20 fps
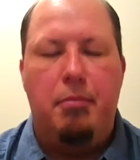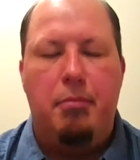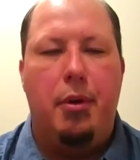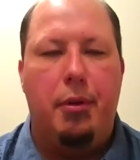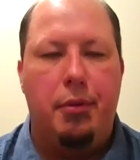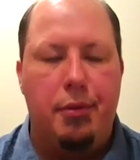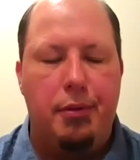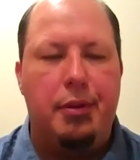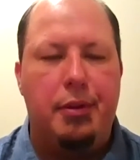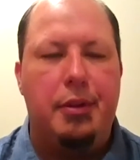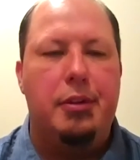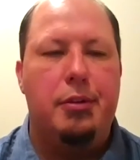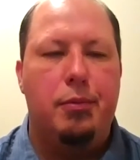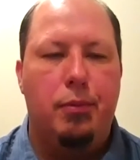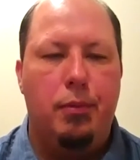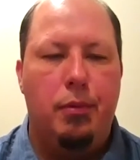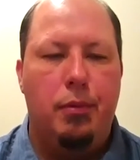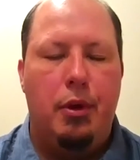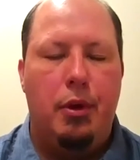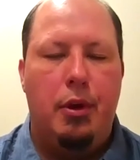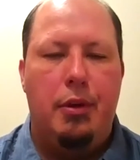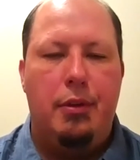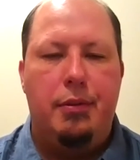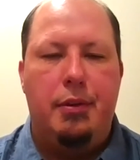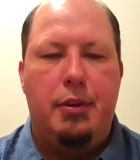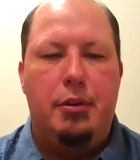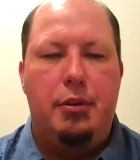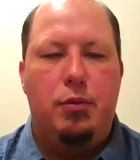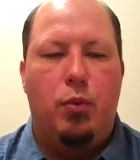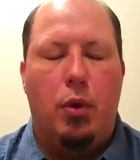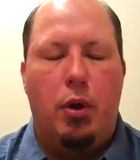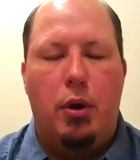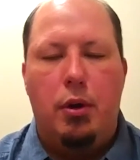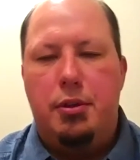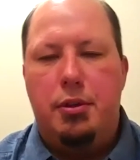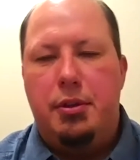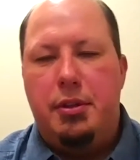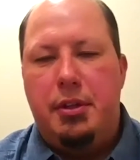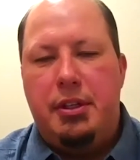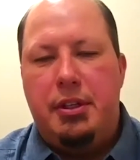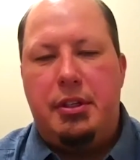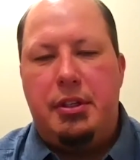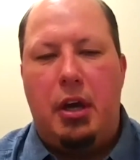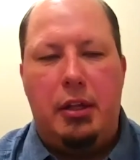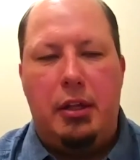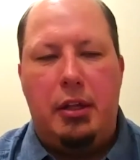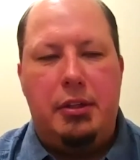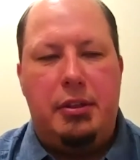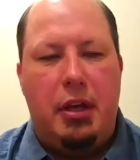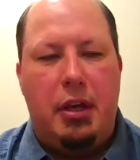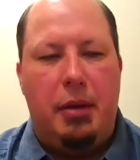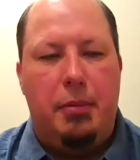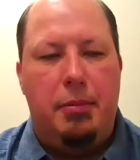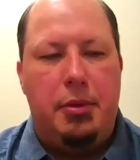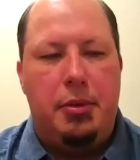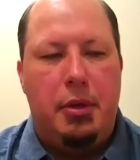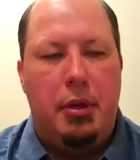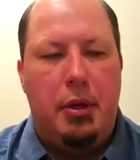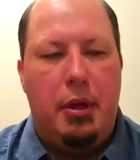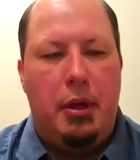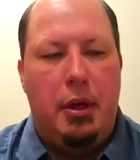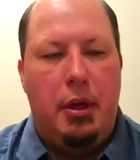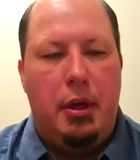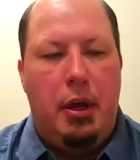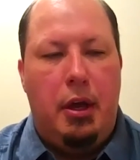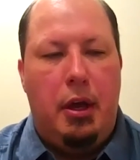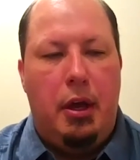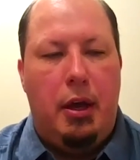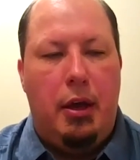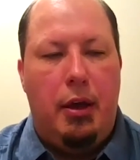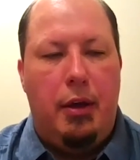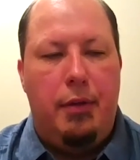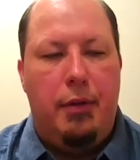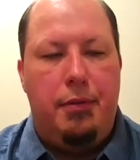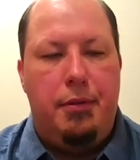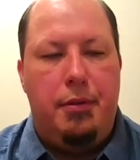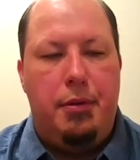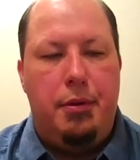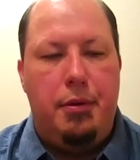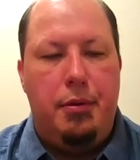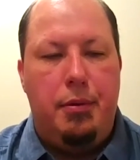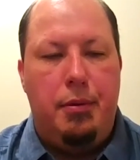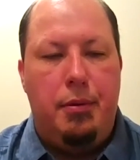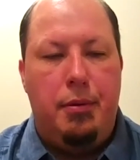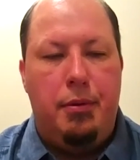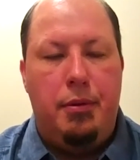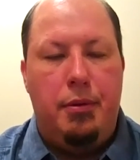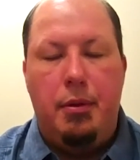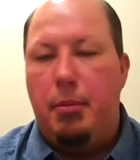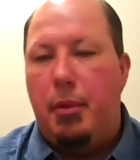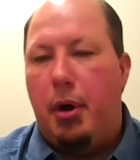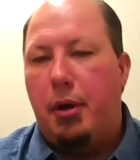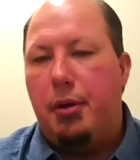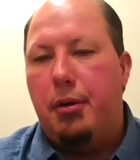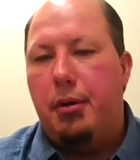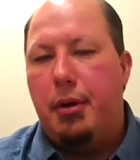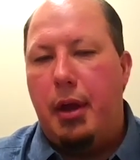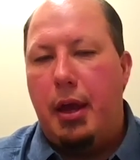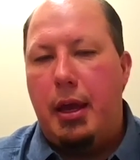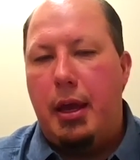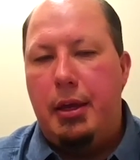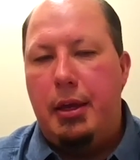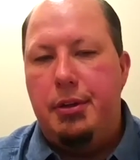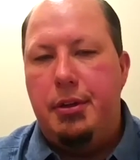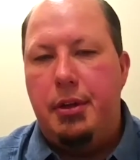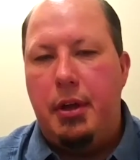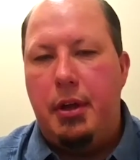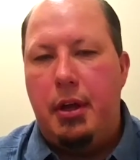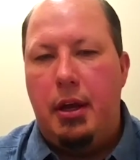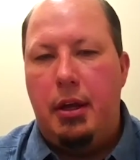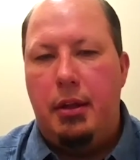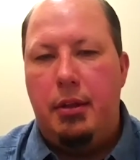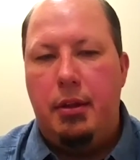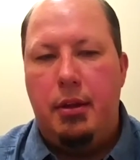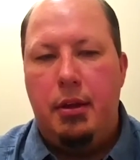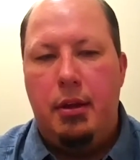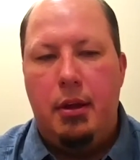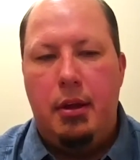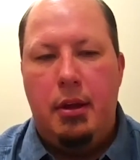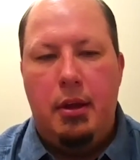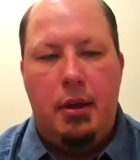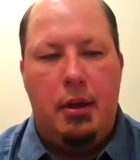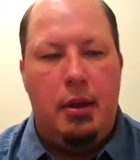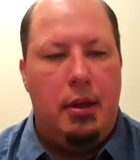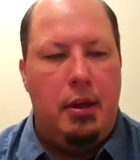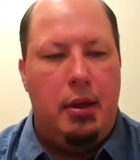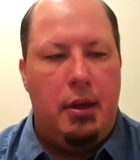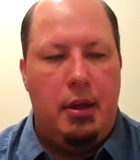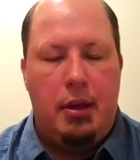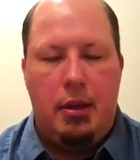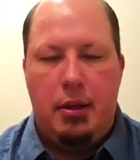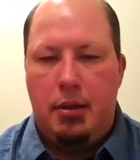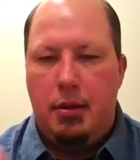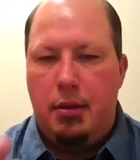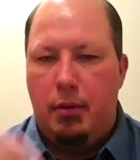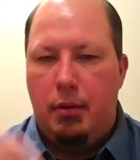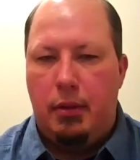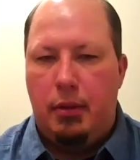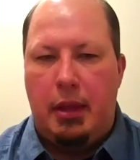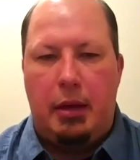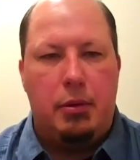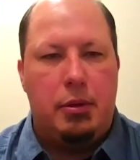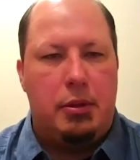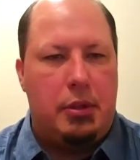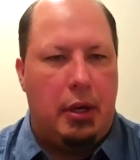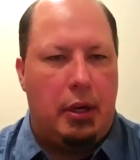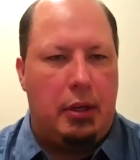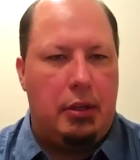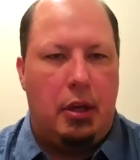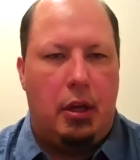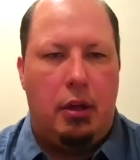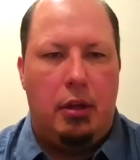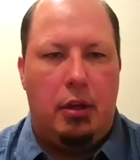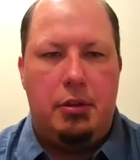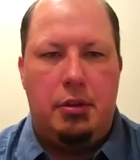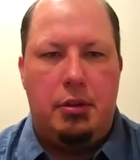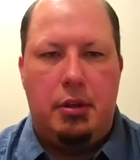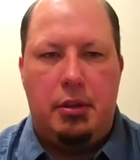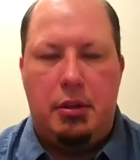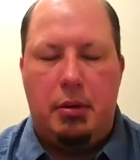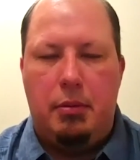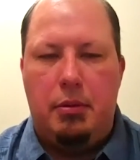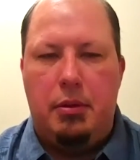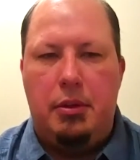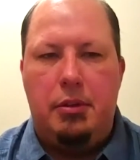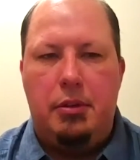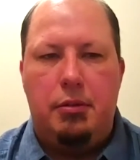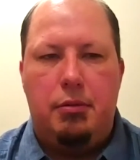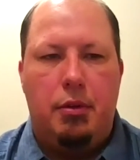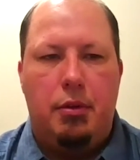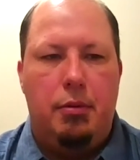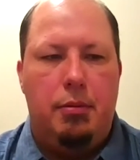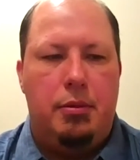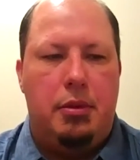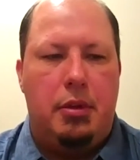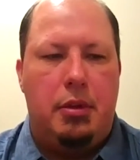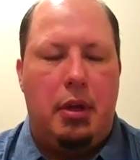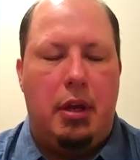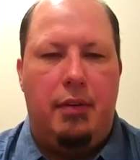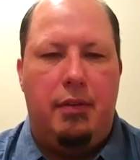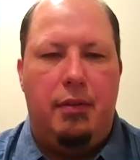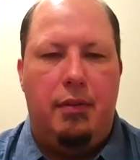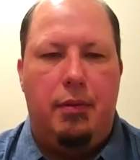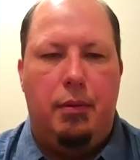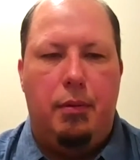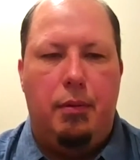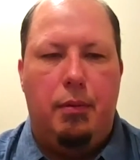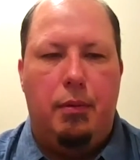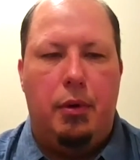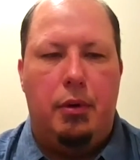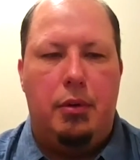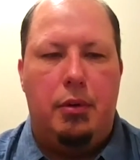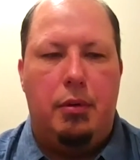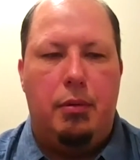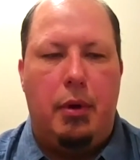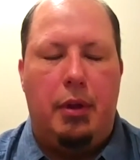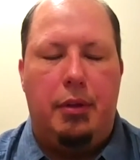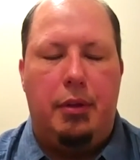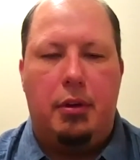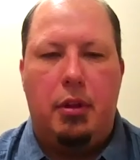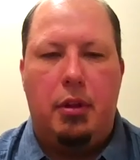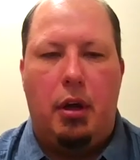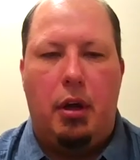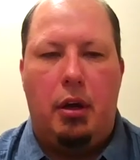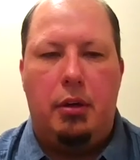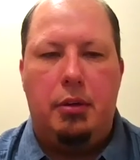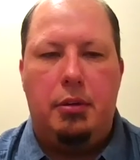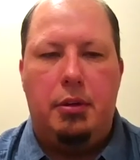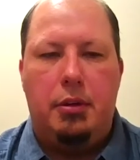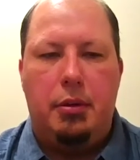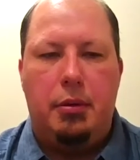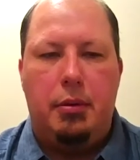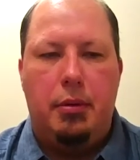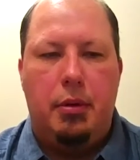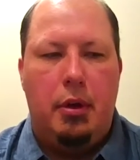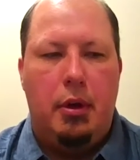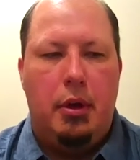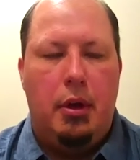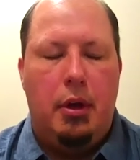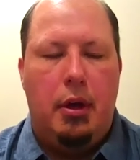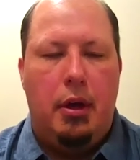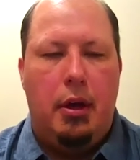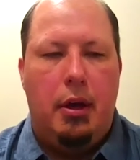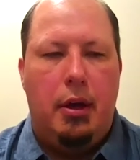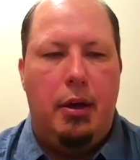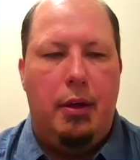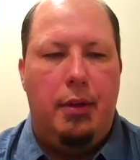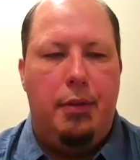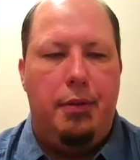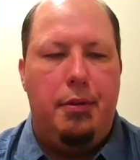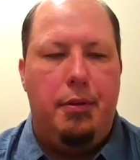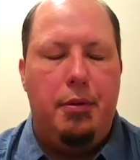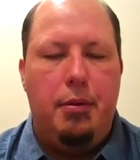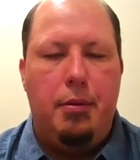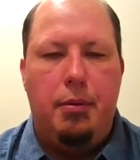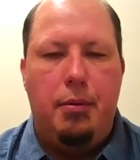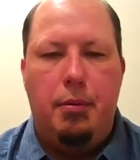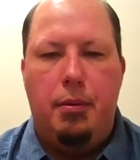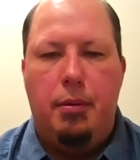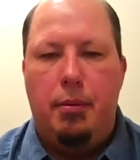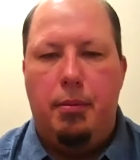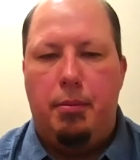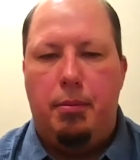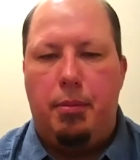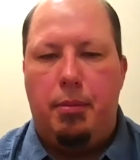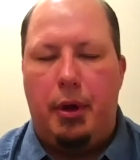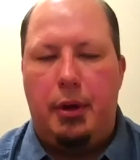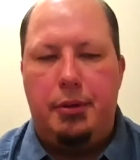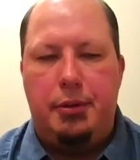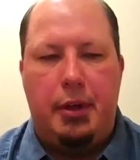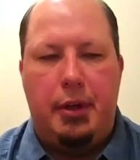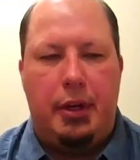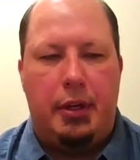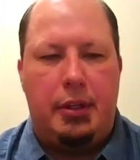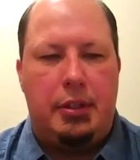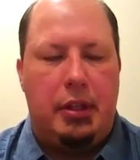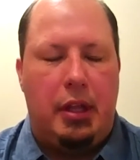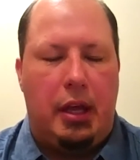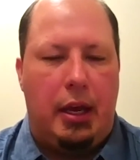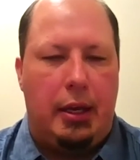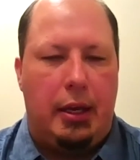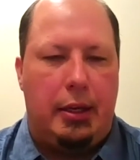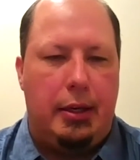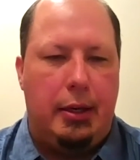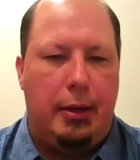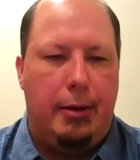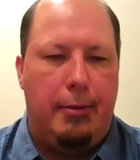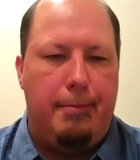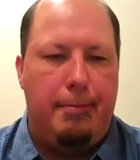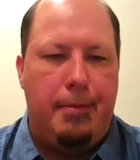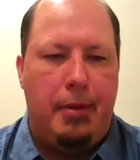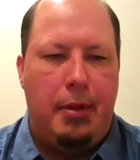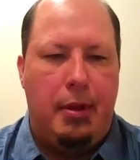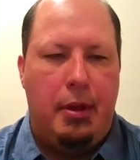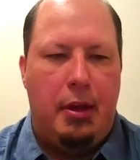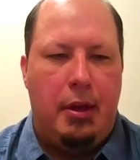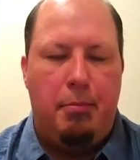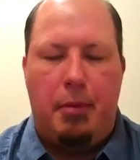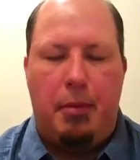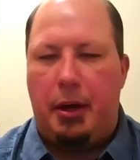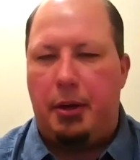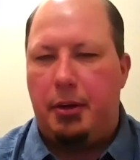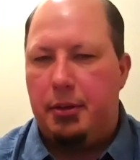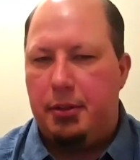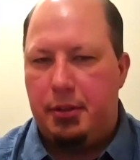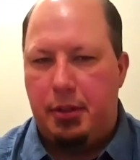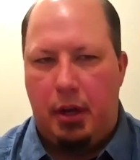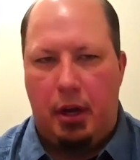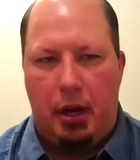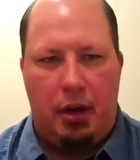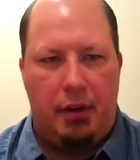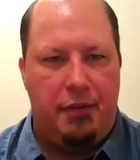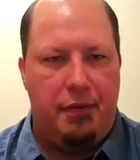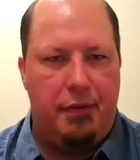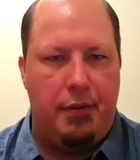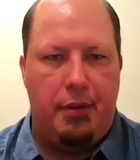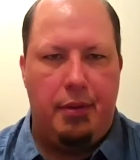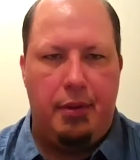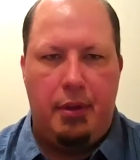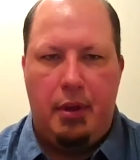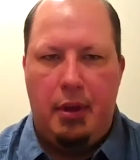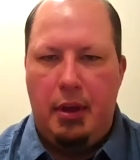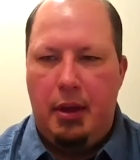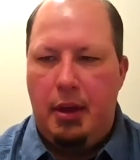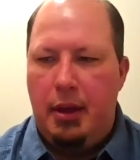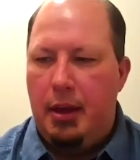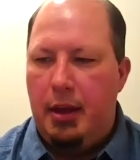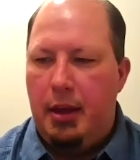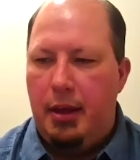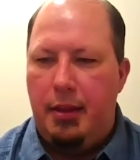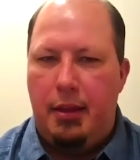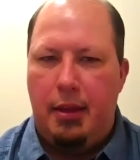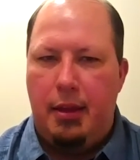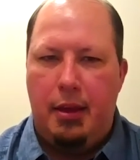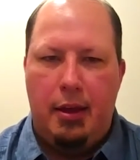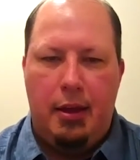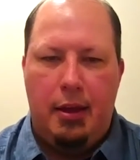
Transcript: building these words and these concepts to the modern age. And language technology, some of these groups that have worked around the clock to do projects like Microsoft and